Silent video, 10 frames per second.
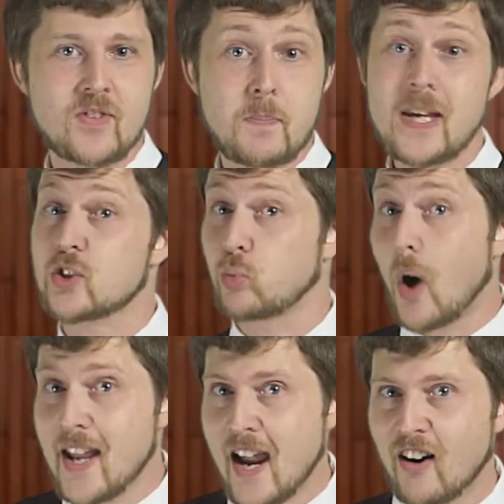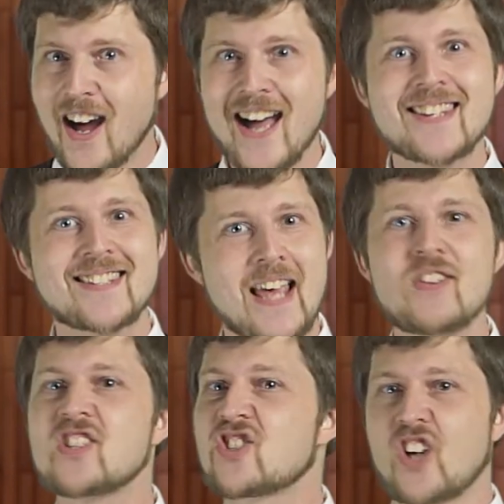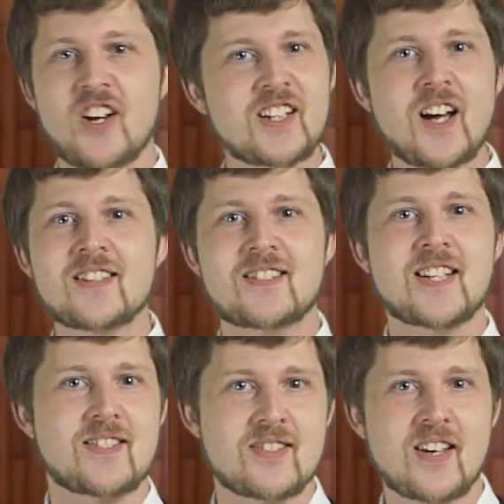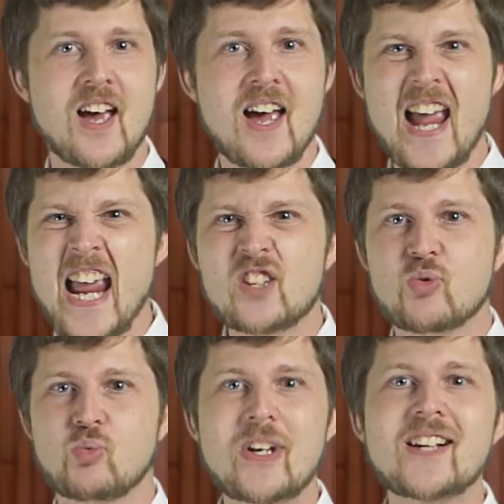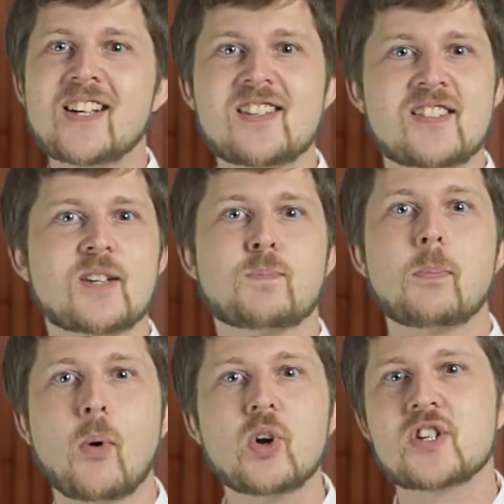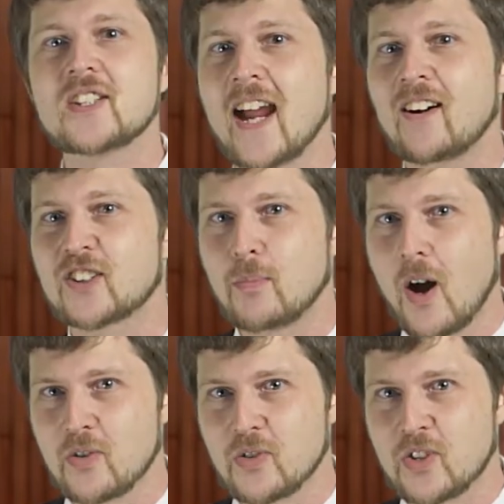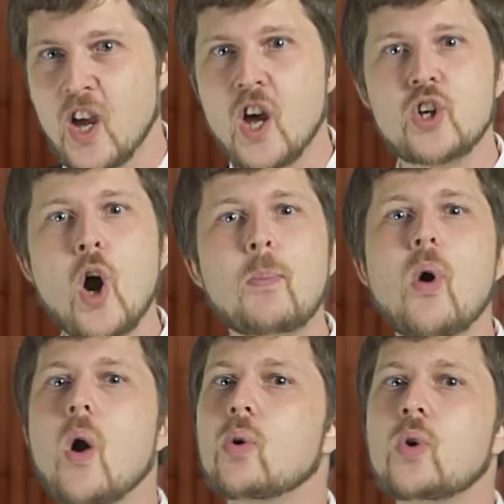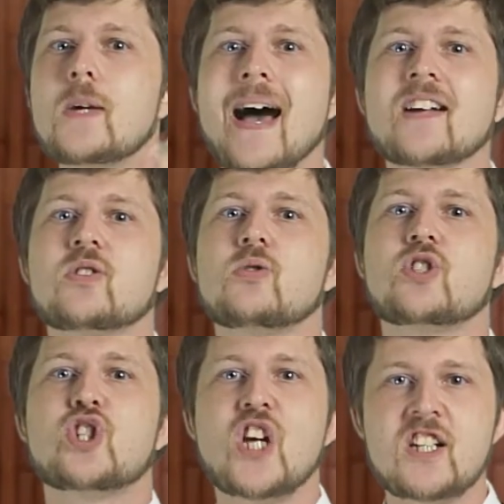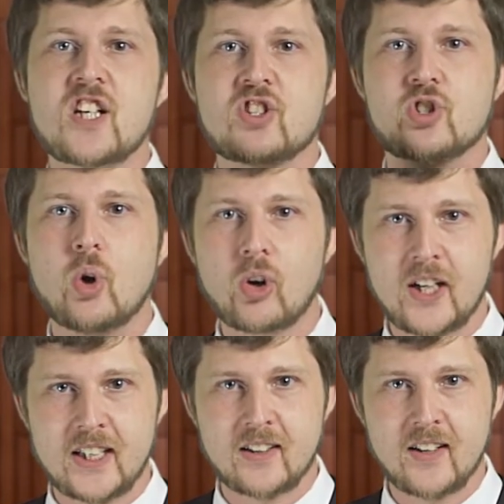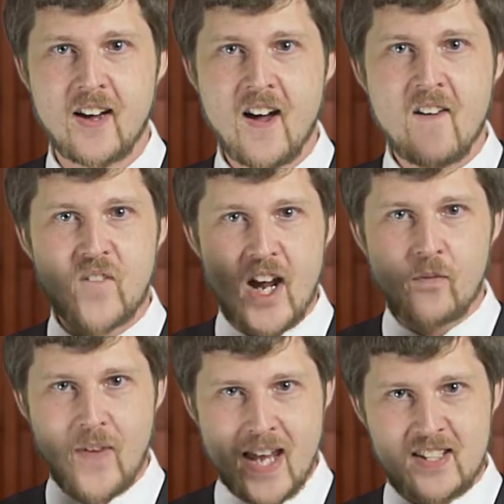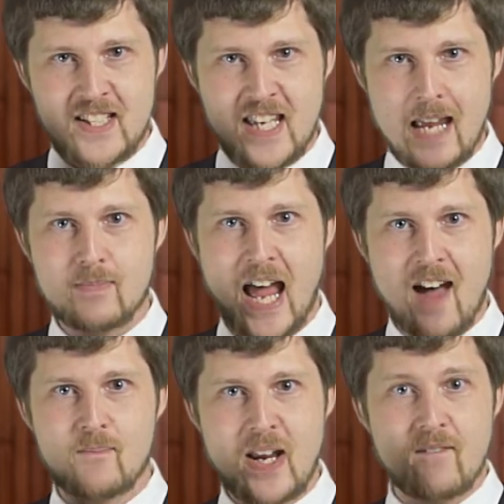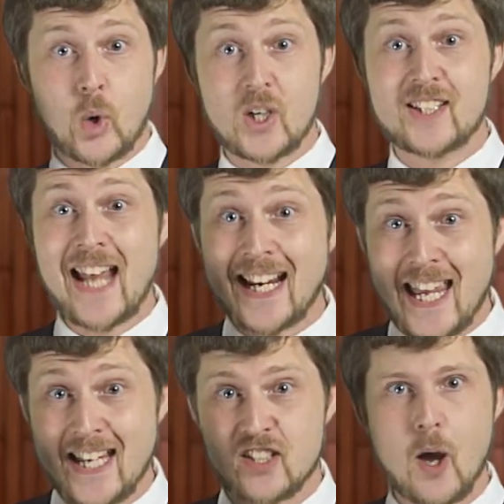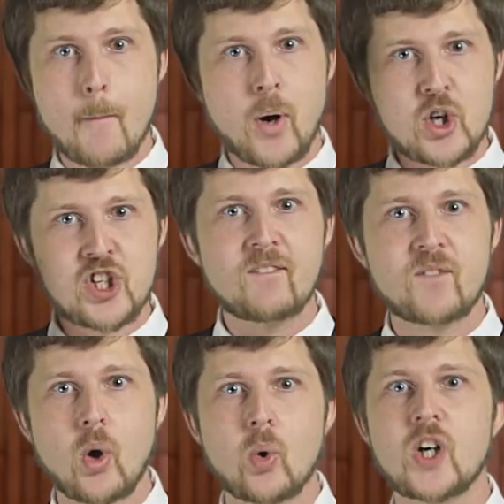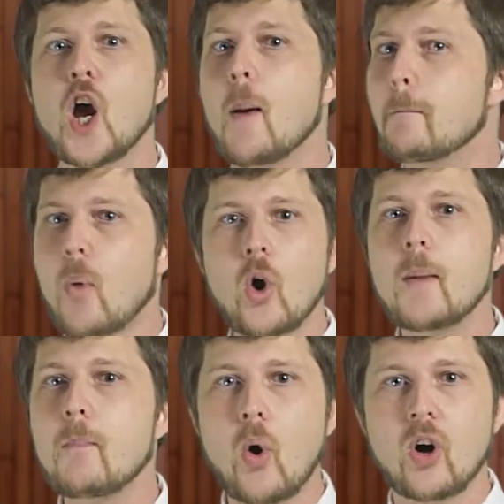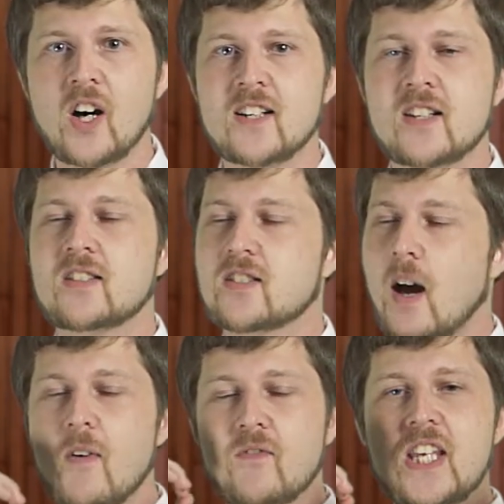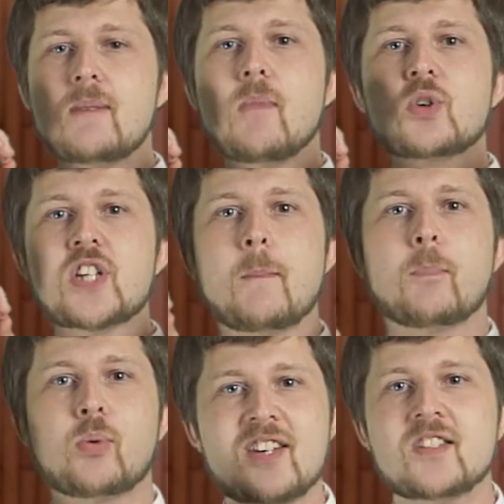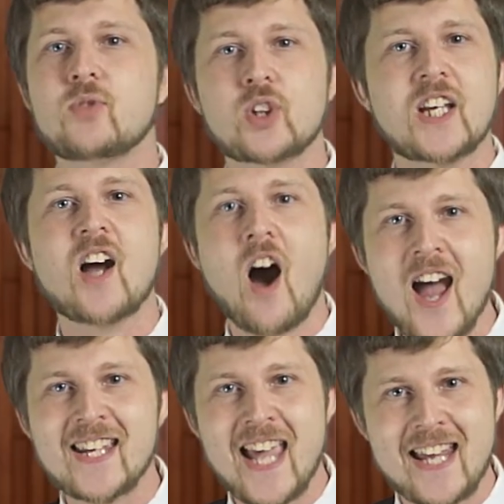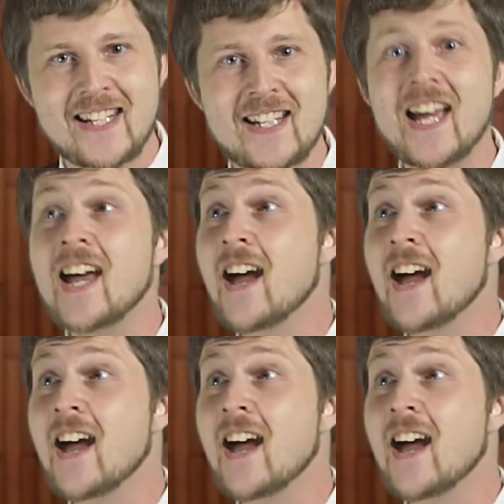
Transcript: The P S one era had seven stunning cutscenes, eight realistic proportioned character models, Nobuo Uematsu's genius scoring. Final Fantasy games have been, for decades, pushing forward more and more into some of the most impressive looking eye candy